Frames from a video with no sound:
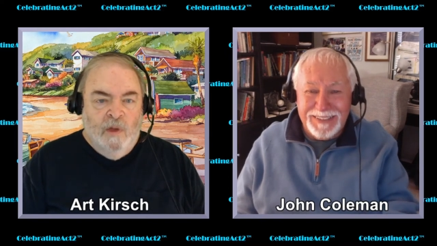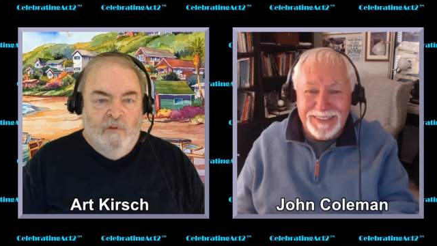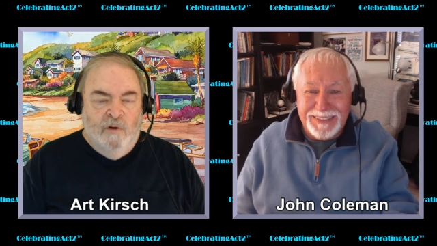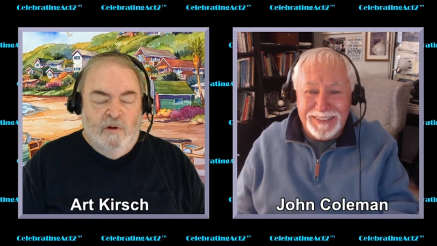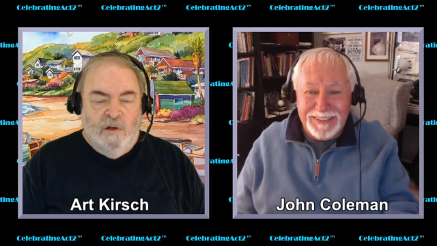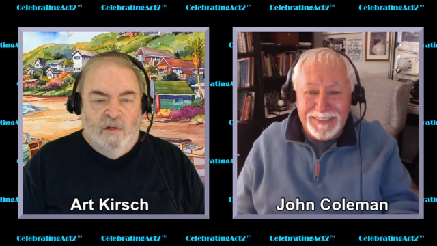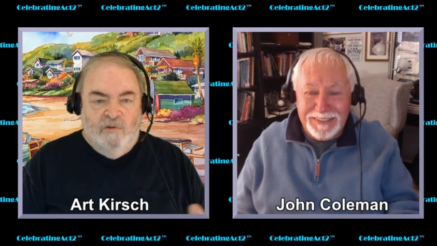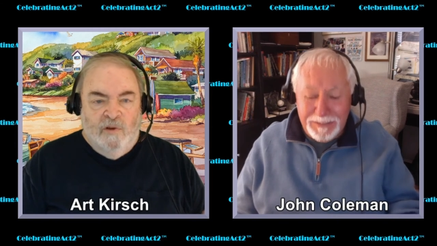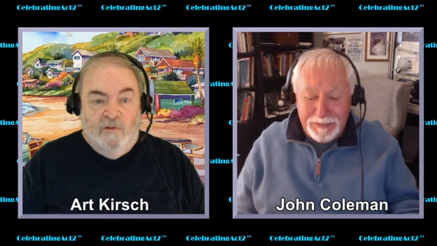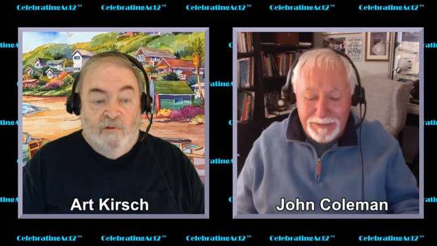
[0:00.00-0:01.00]
Speaker 1: a, very
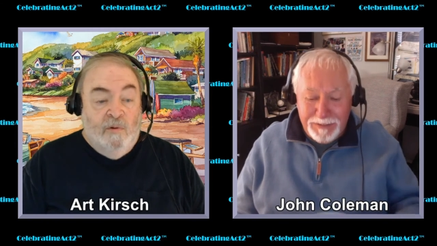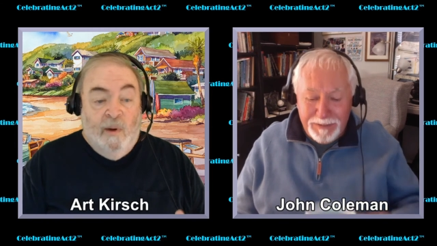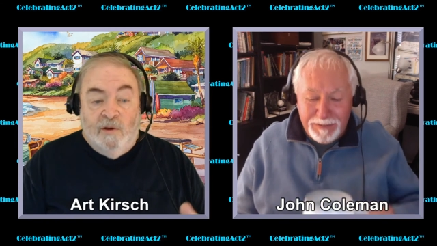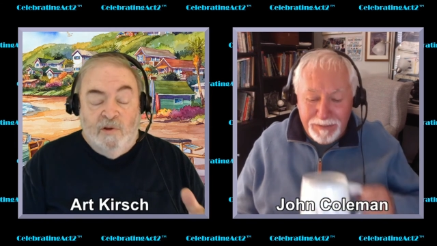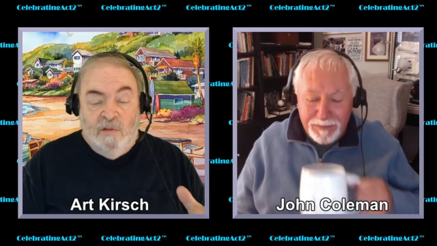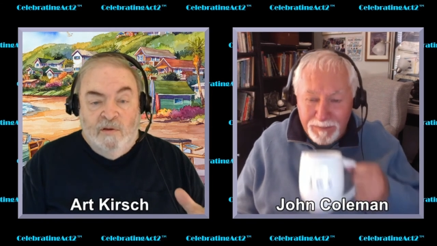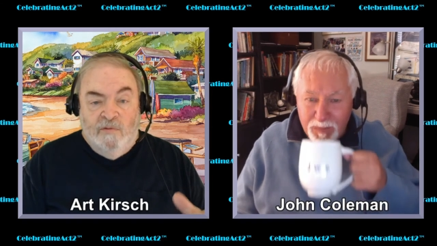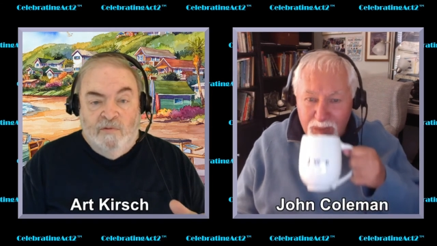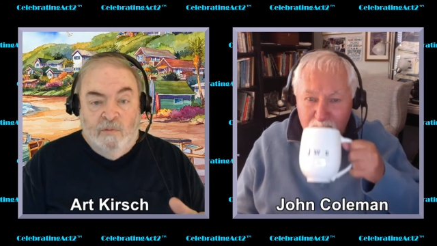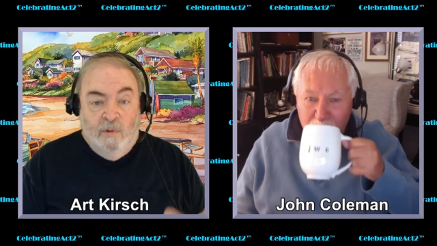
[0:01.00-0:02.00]
close cousin who actually
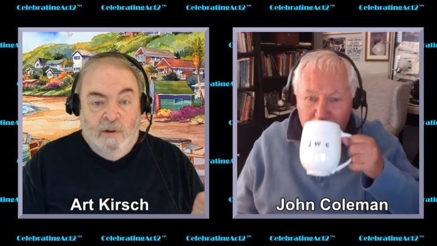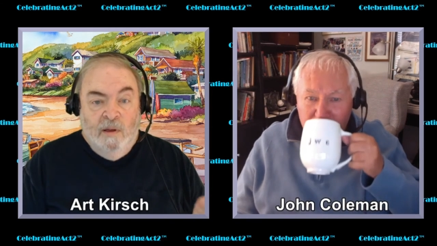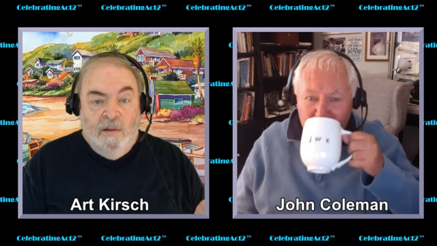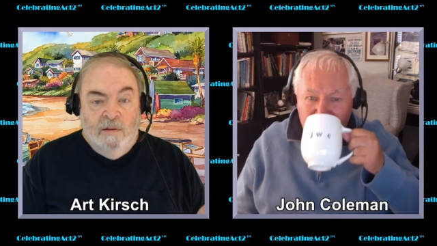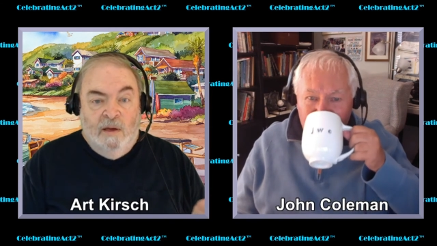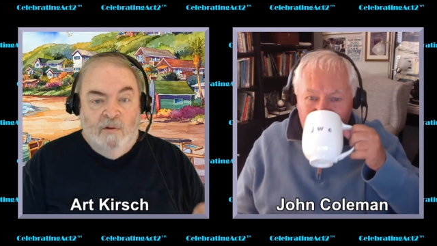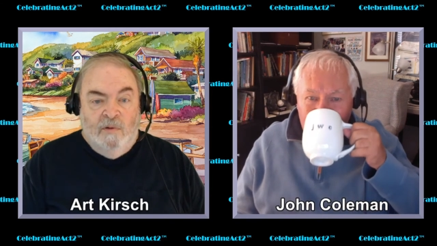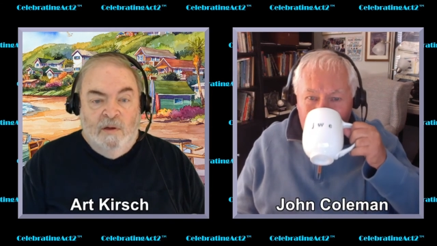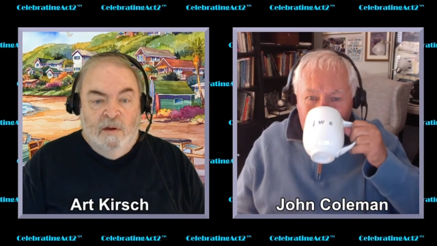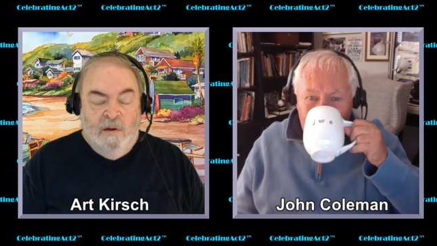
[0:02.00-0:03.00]
lives one, not
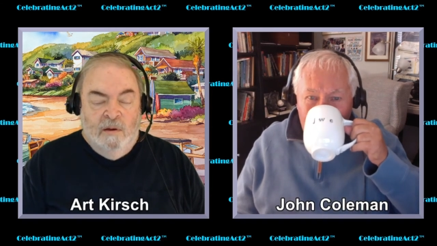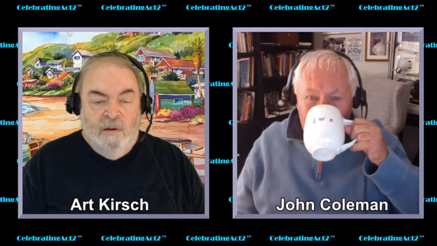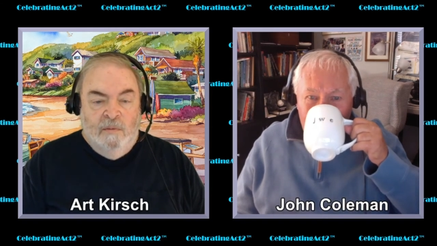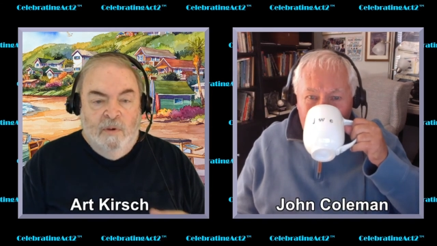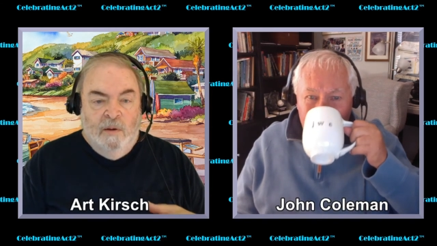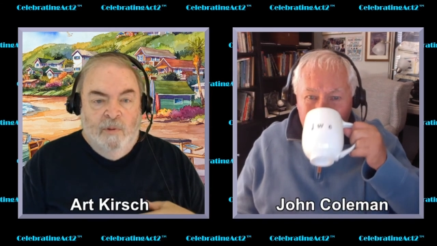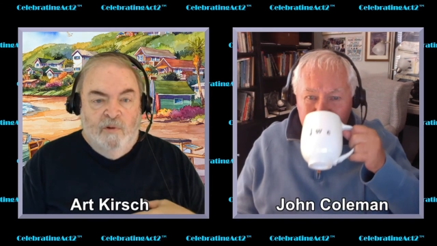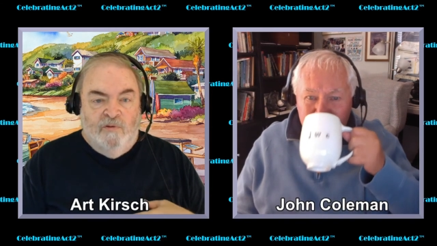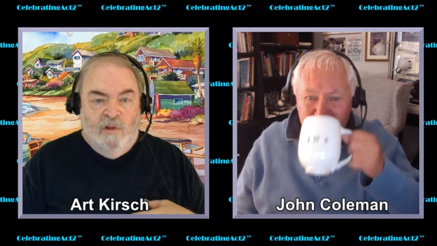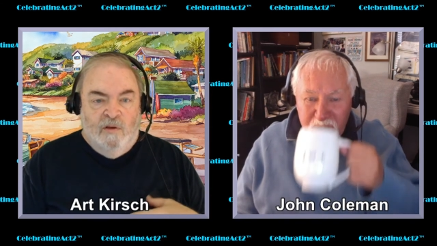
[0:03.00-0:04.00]
only uh, uh,
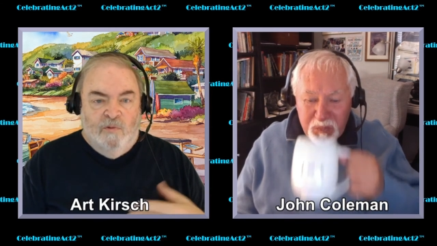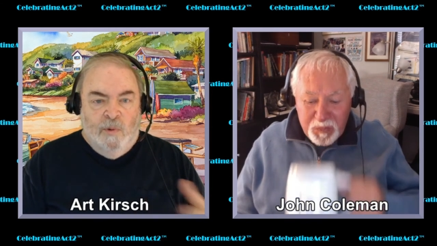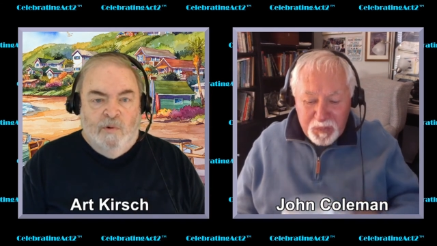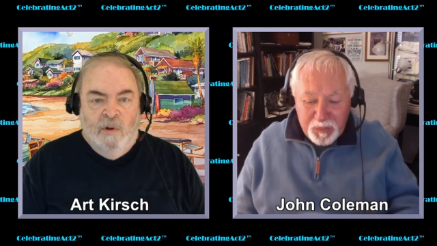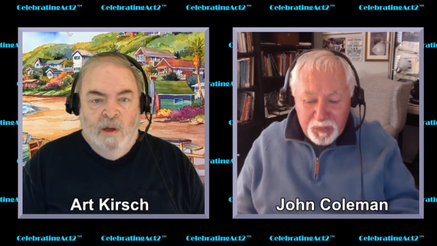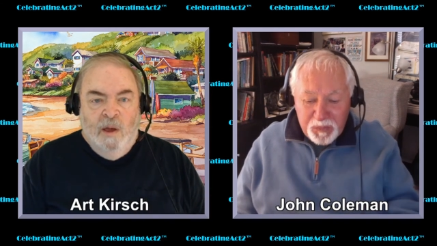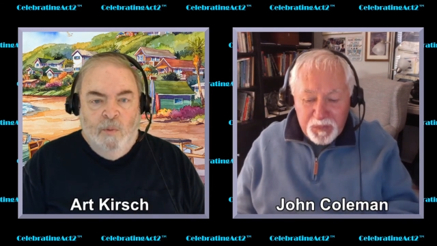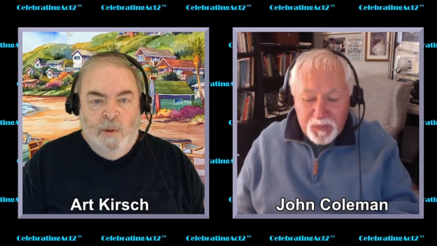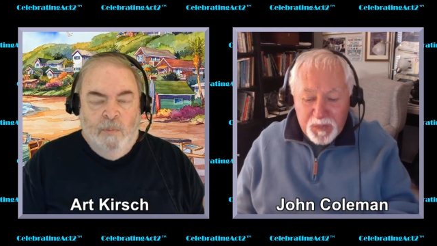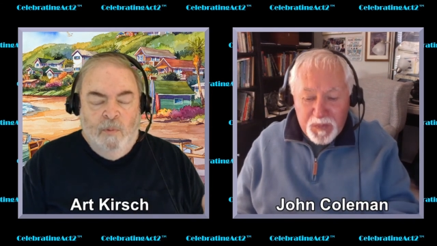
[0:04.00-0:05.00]
personally because we,
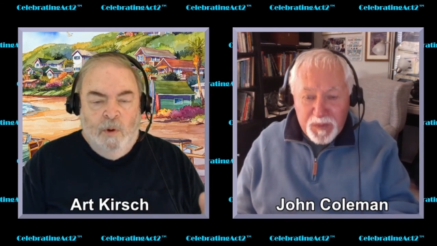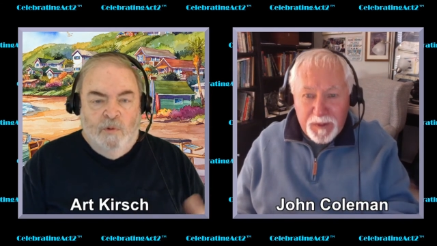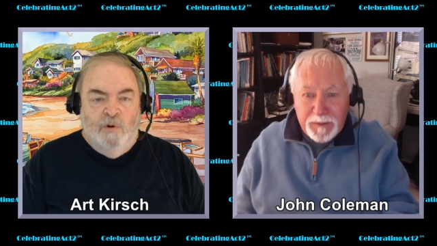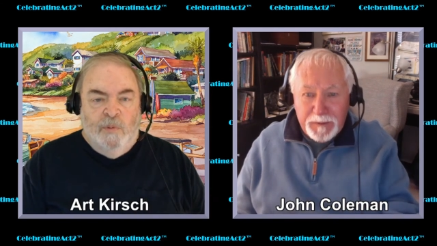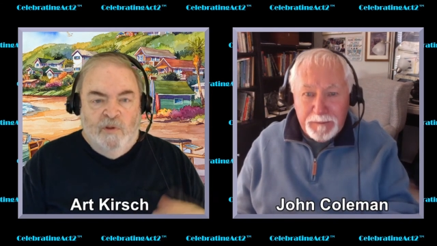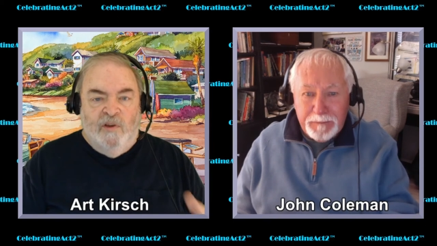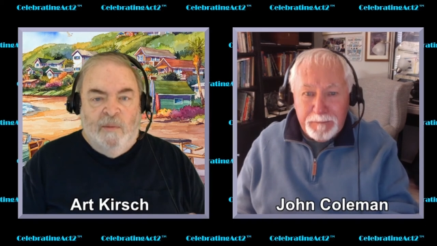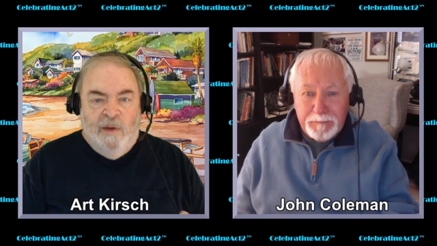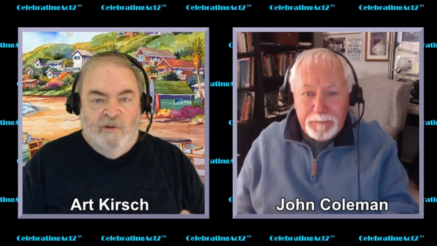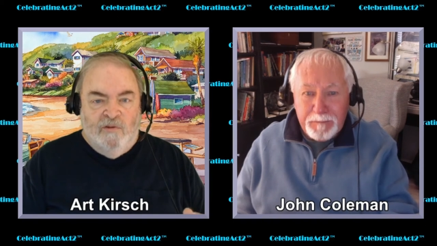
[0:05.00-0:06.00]
we we grew up in the
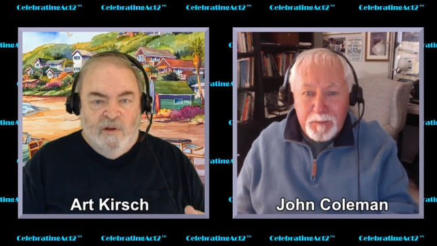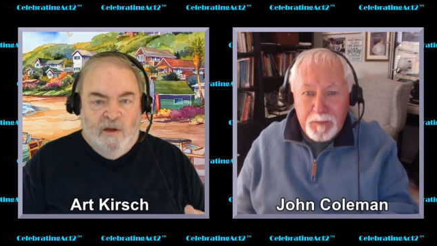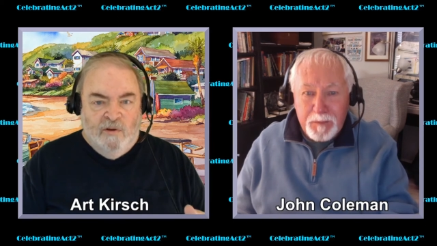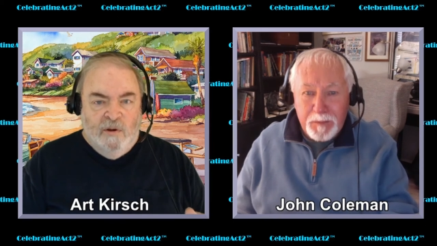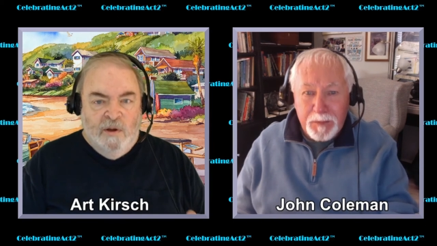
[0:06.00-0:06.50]
same house together,